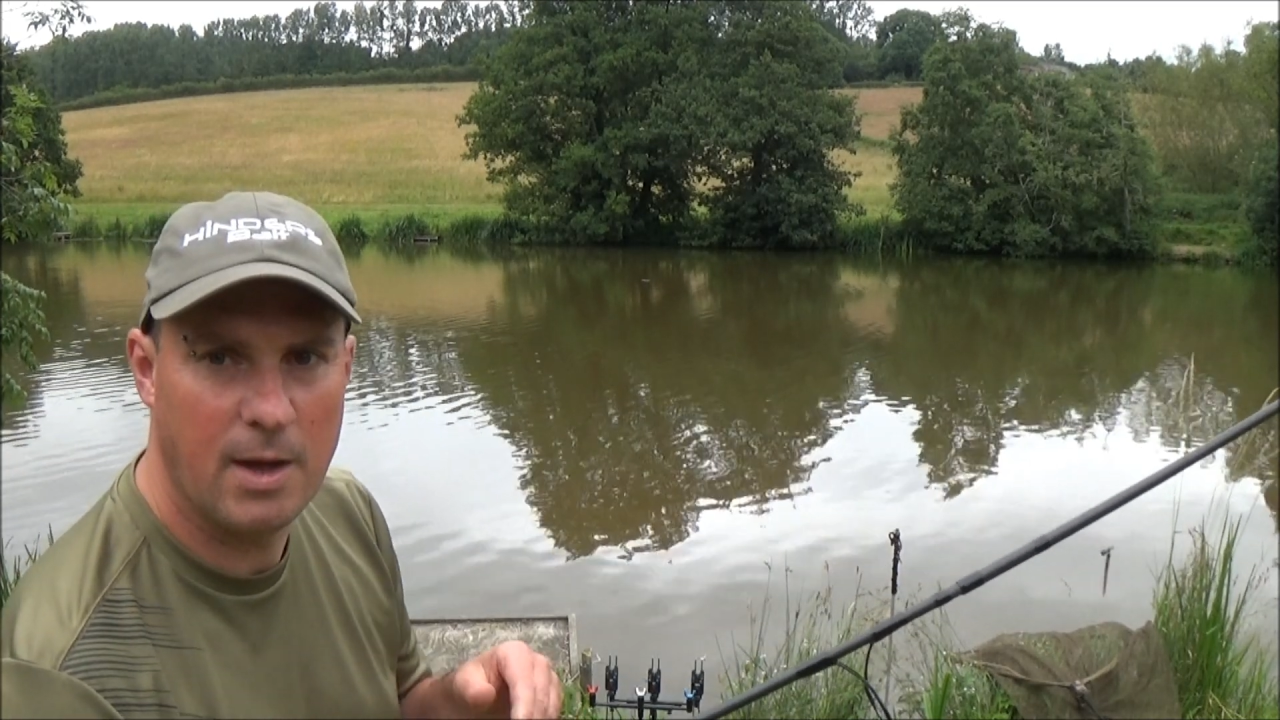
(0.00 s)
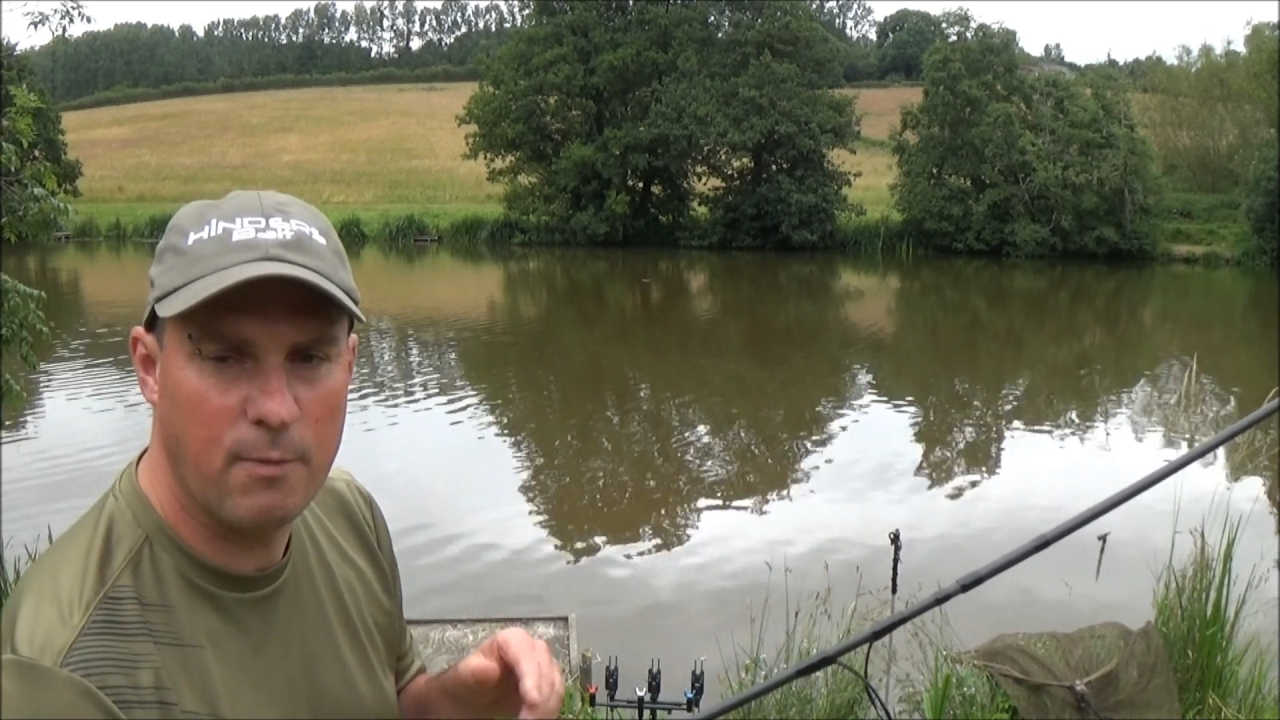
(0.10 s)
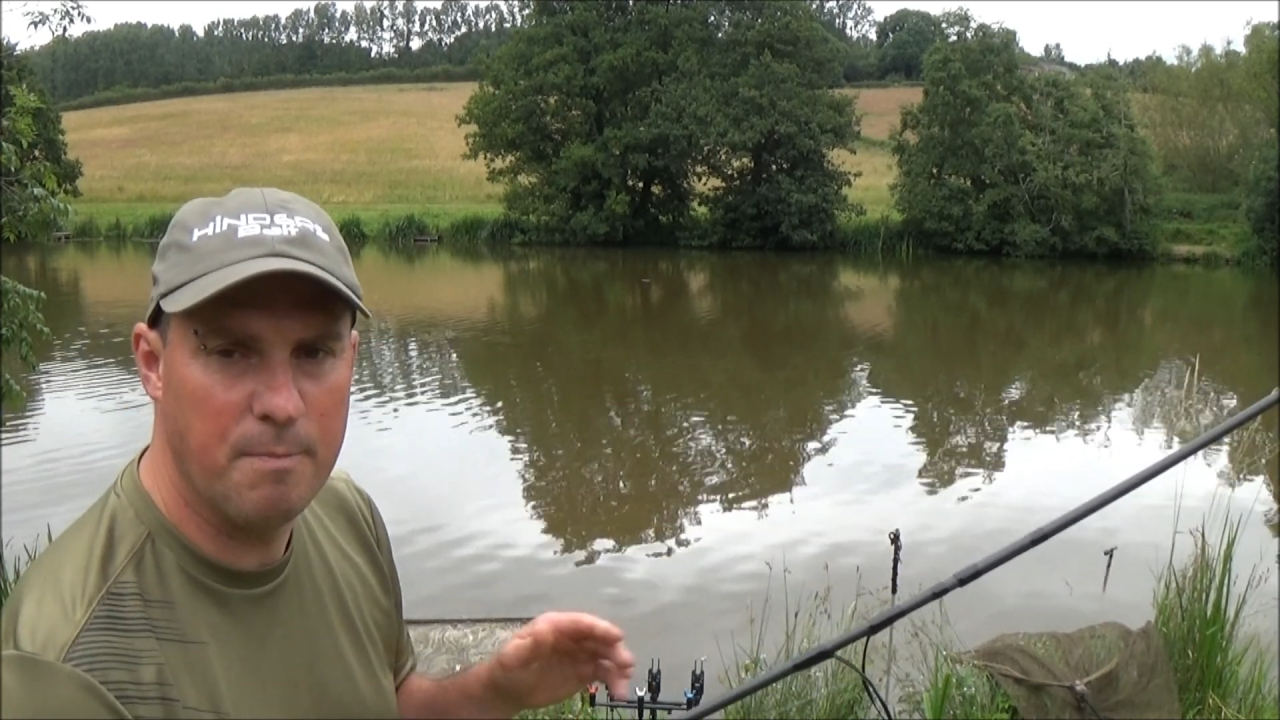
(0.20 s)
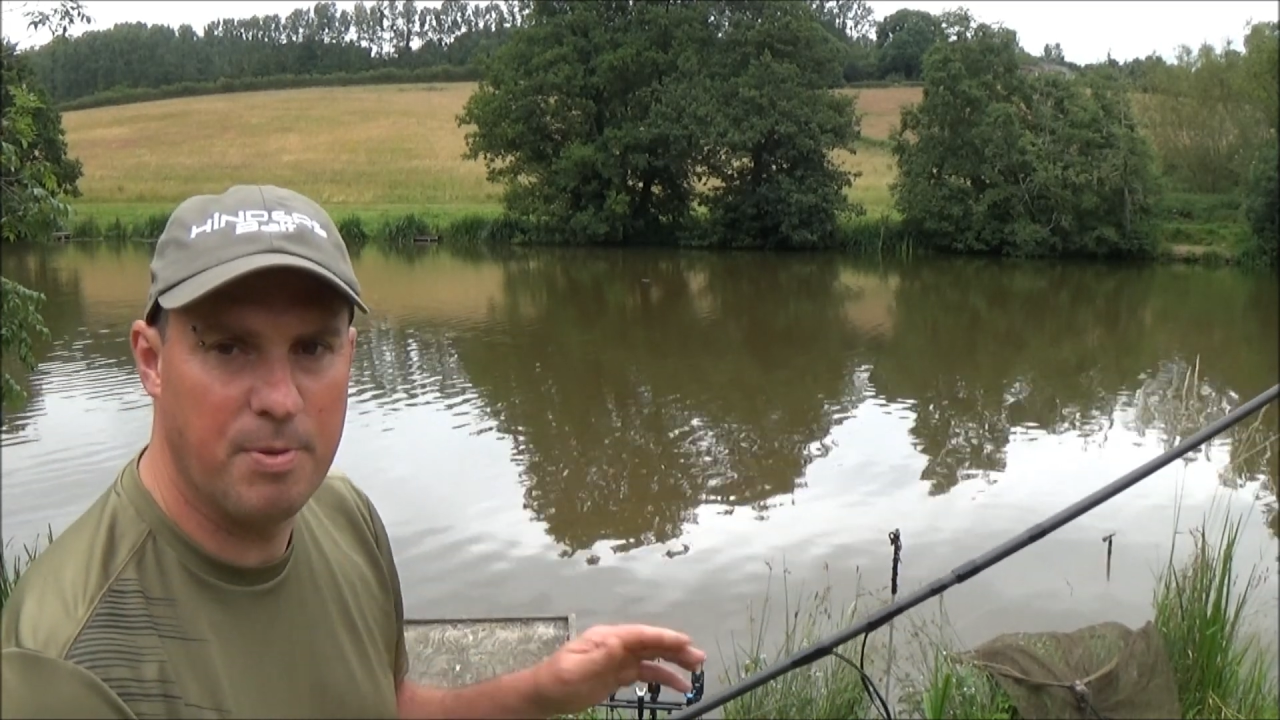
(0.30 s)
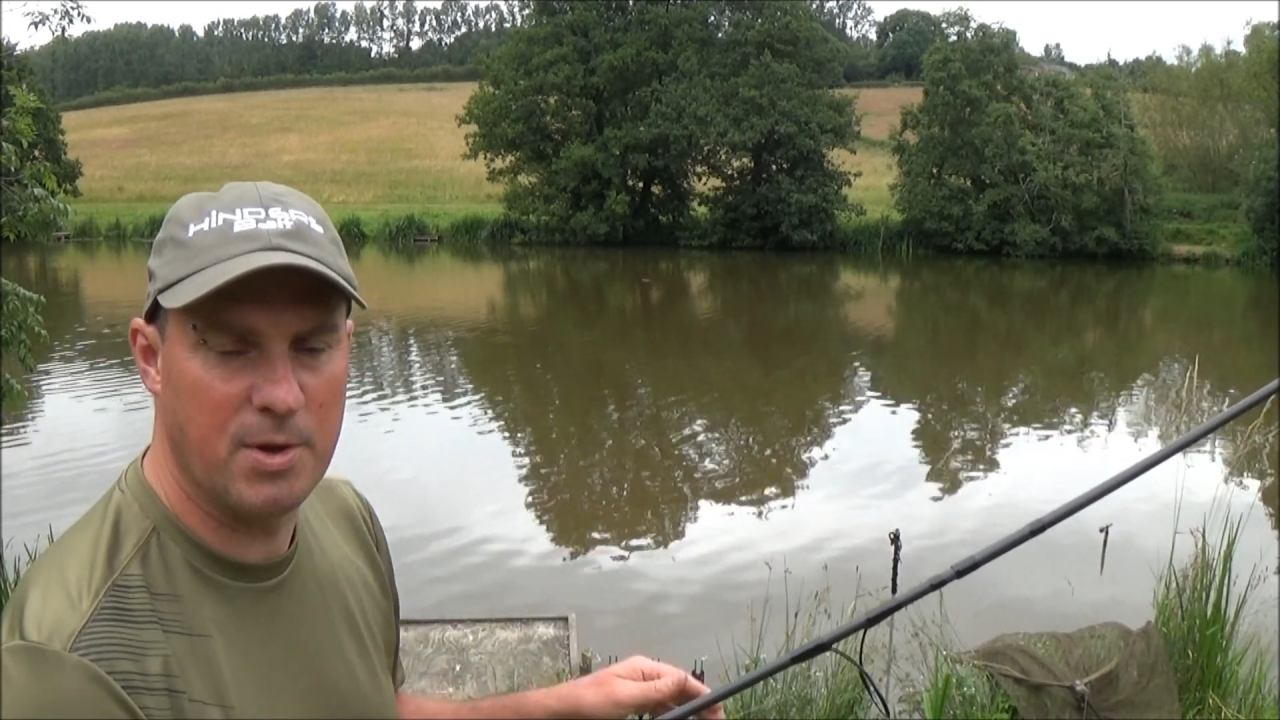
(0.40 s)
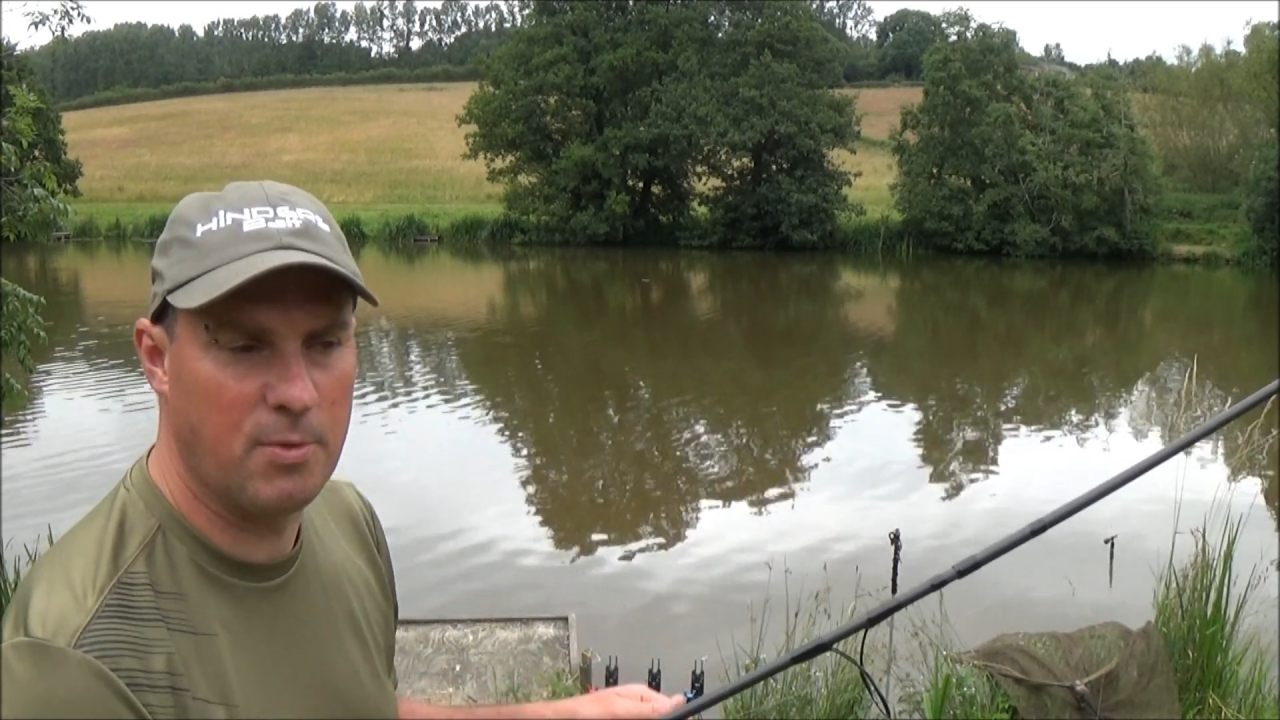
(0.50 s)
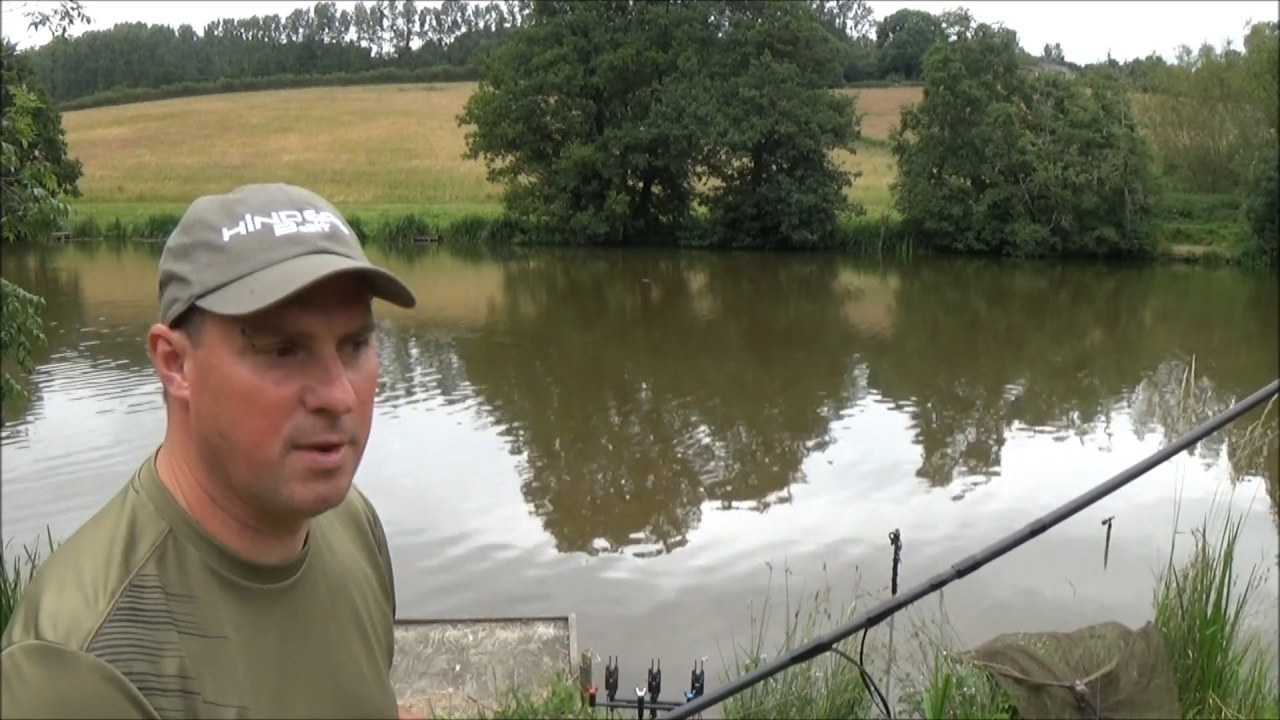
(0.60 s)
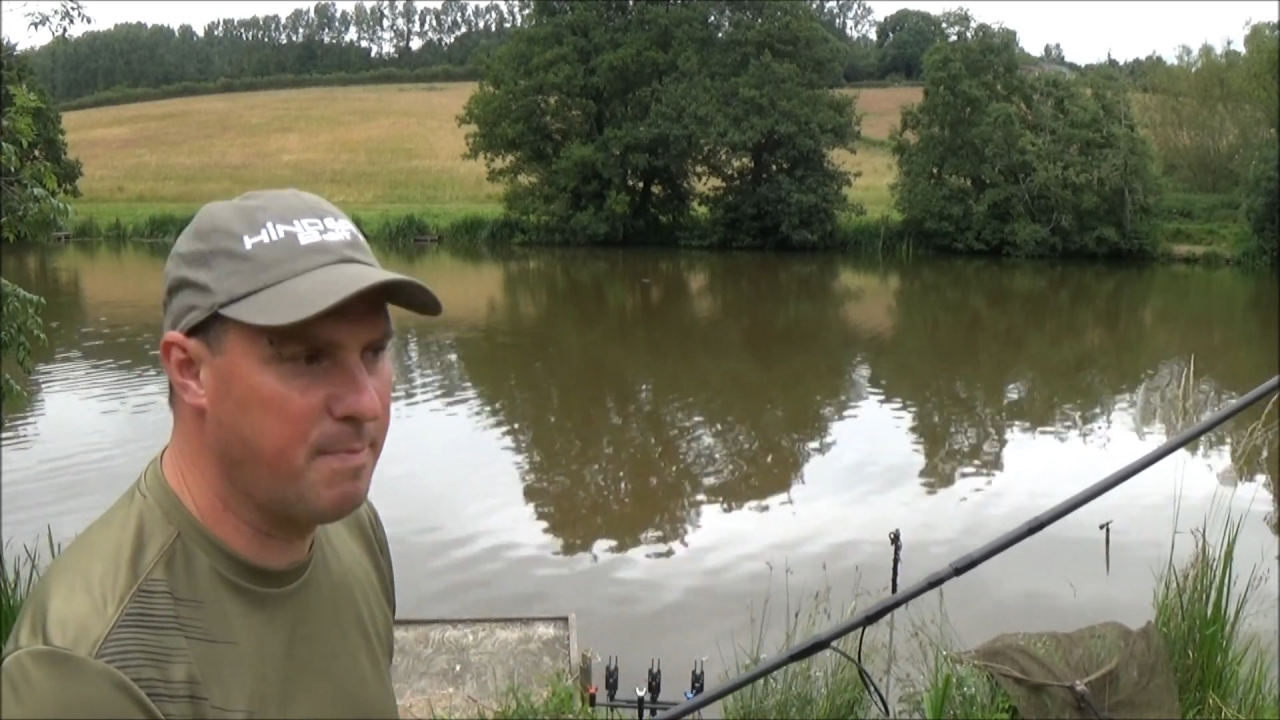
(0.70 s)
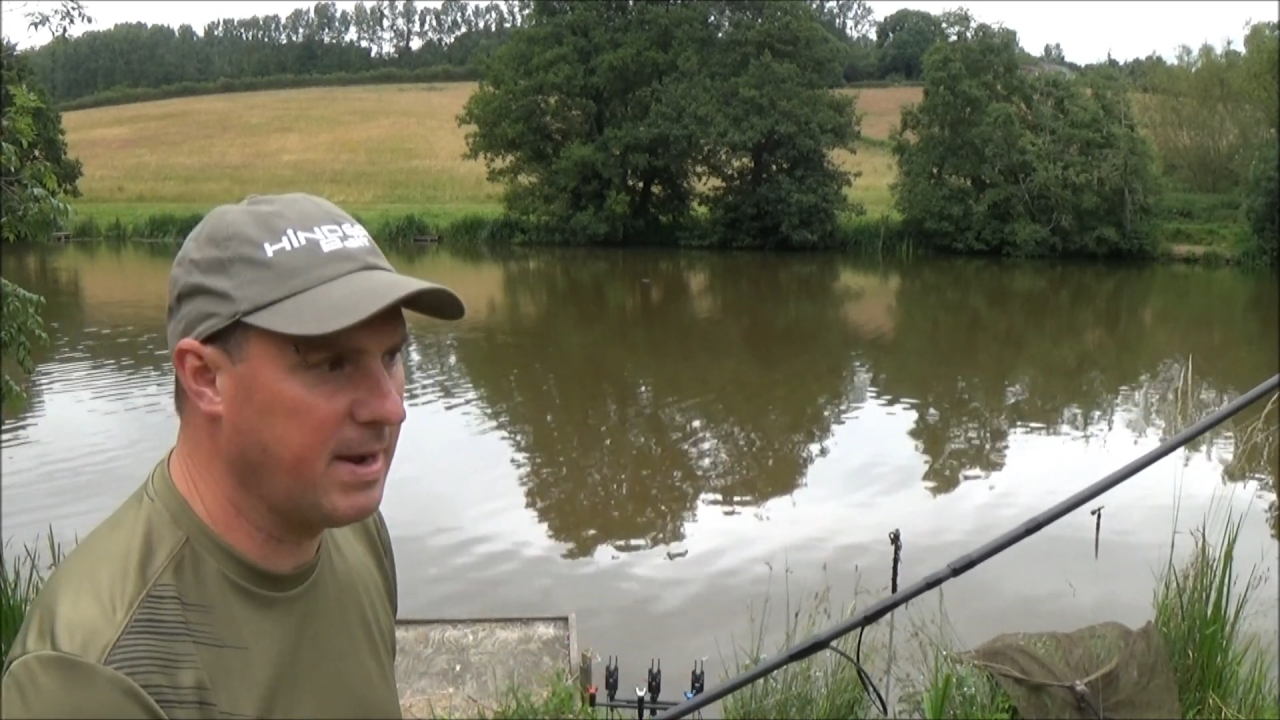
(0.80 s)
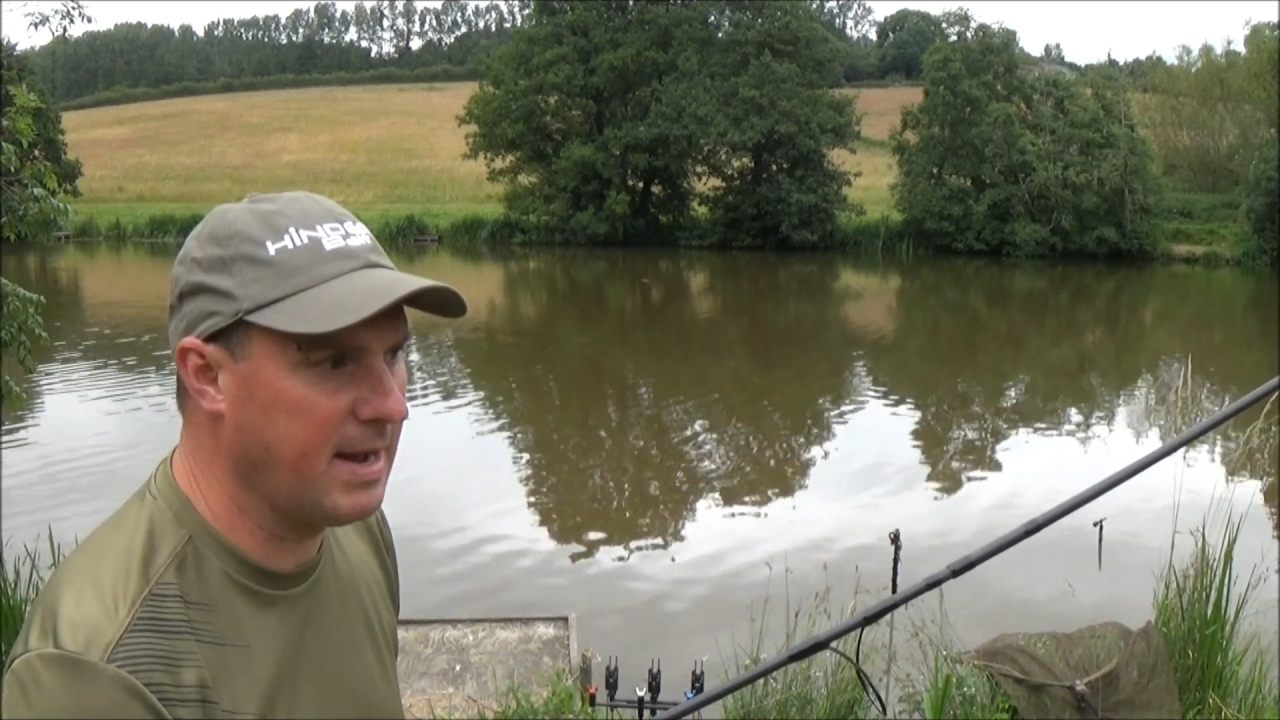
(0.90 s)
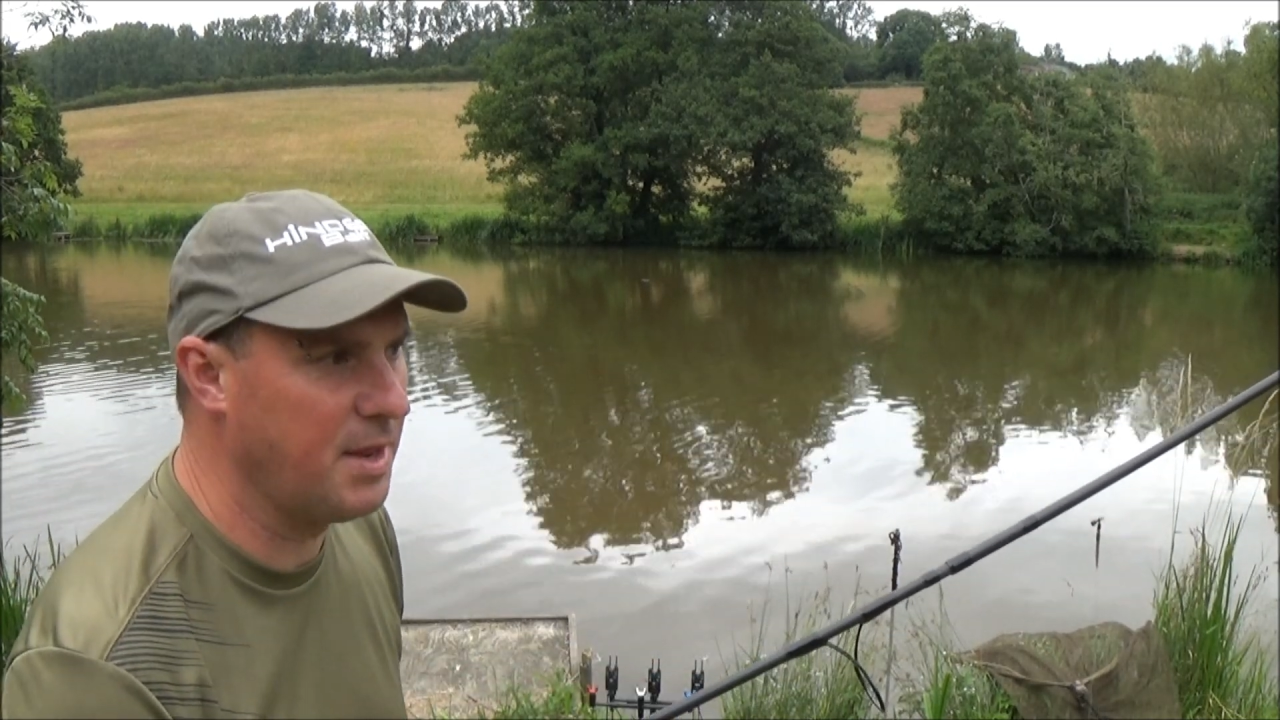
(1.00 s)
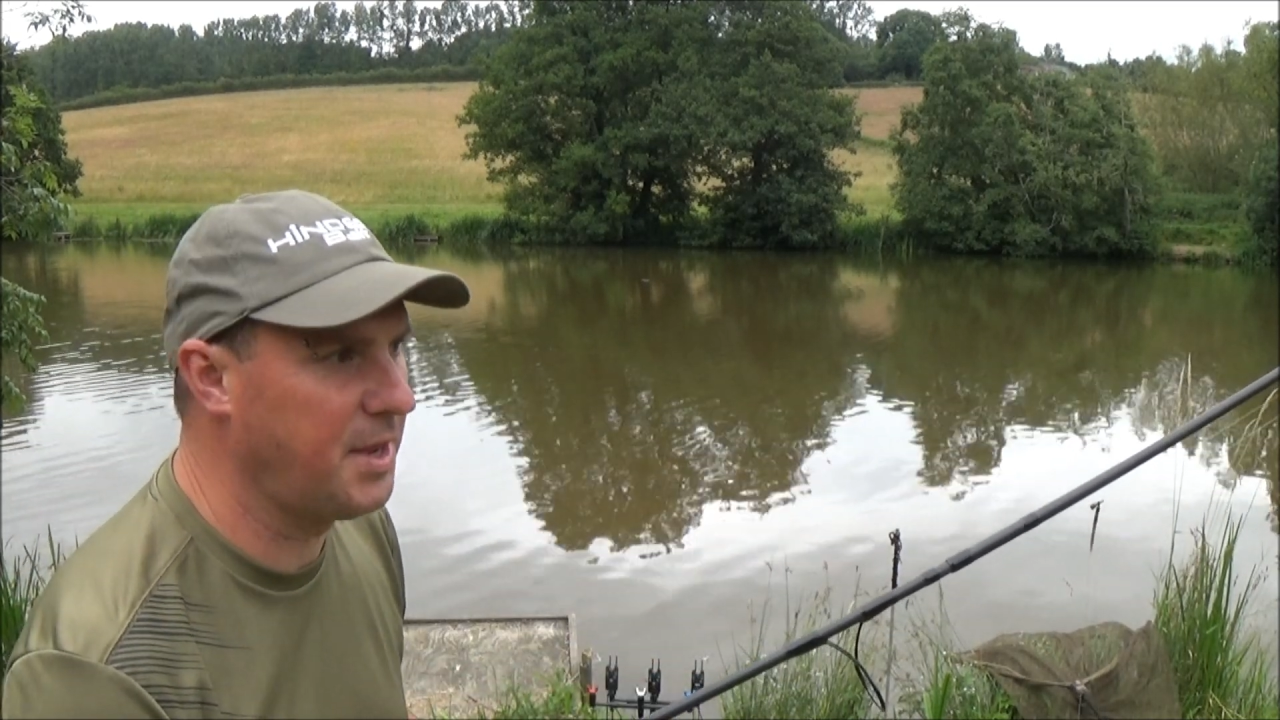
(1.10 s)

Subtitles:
I won't put the rods back